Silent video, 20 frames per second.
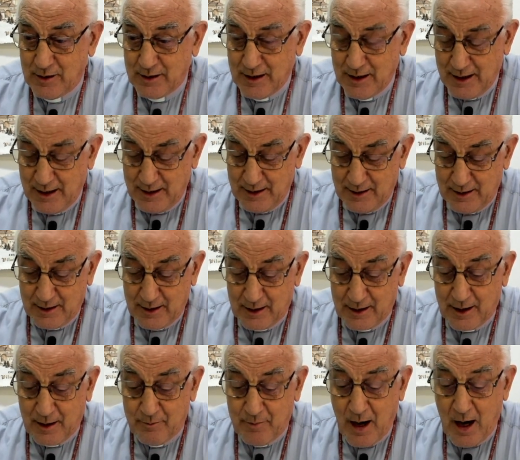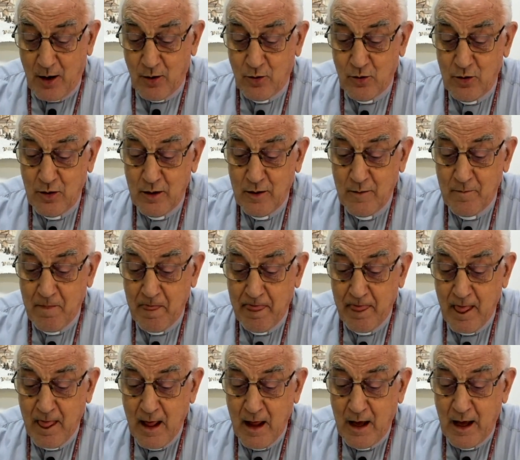in Rabaul,
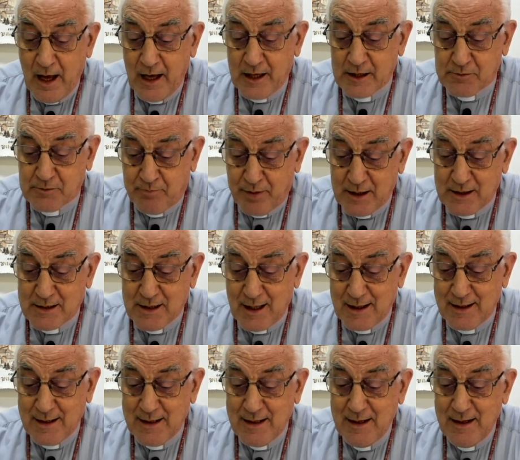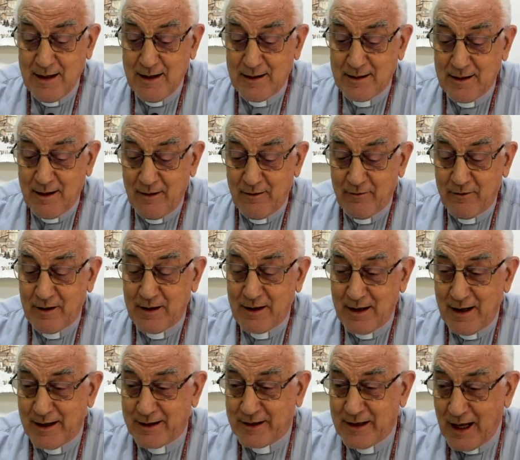especially
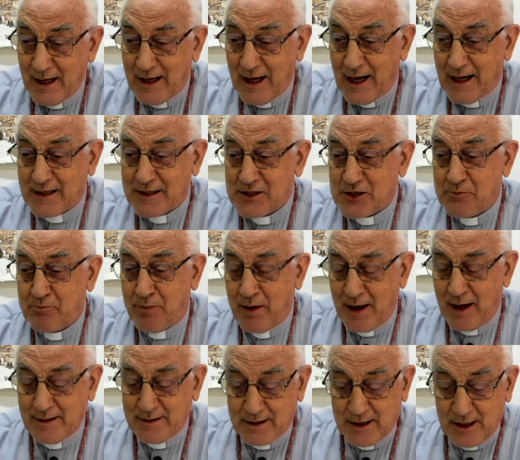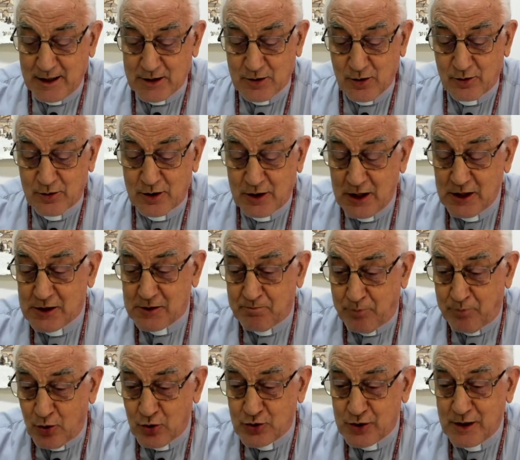the large plantation.
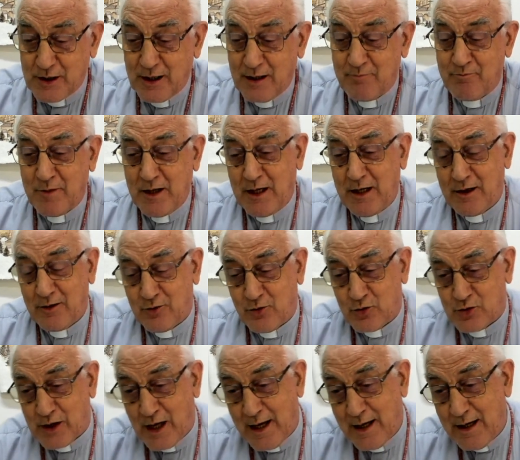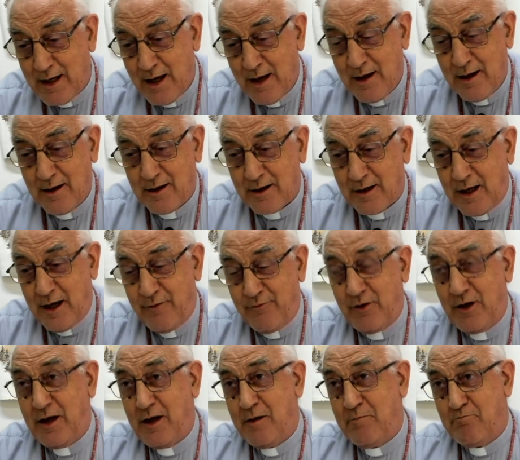Disposing it, meaning to say,
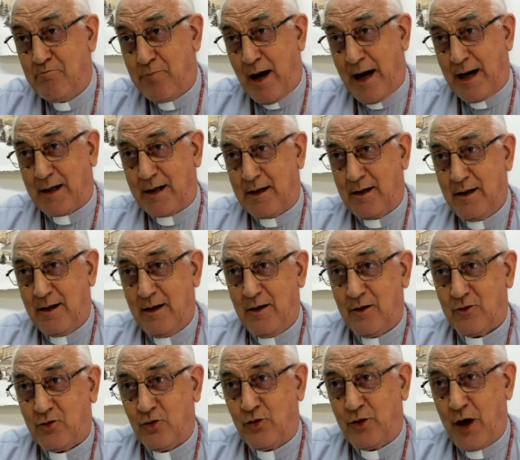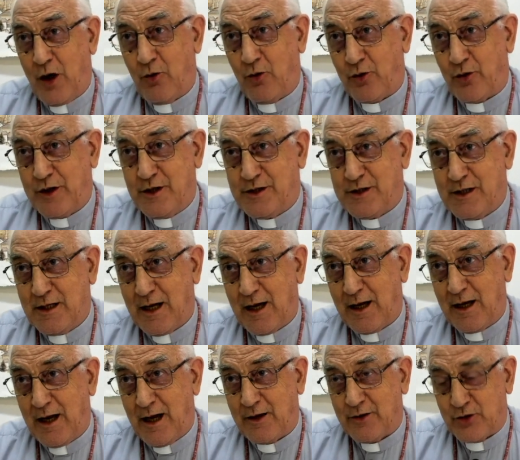giving it back to the original
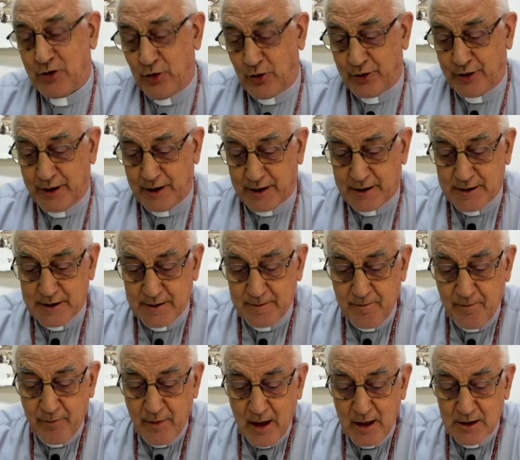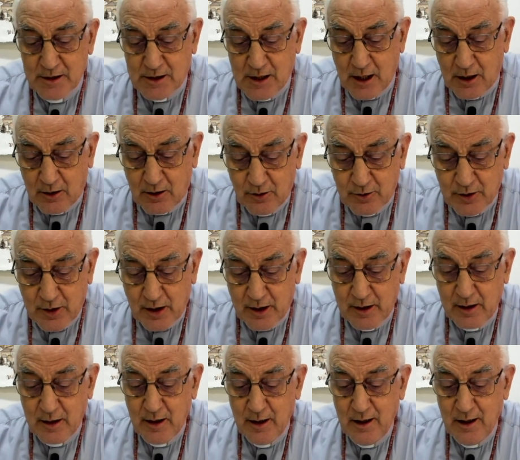landowners. Secondly,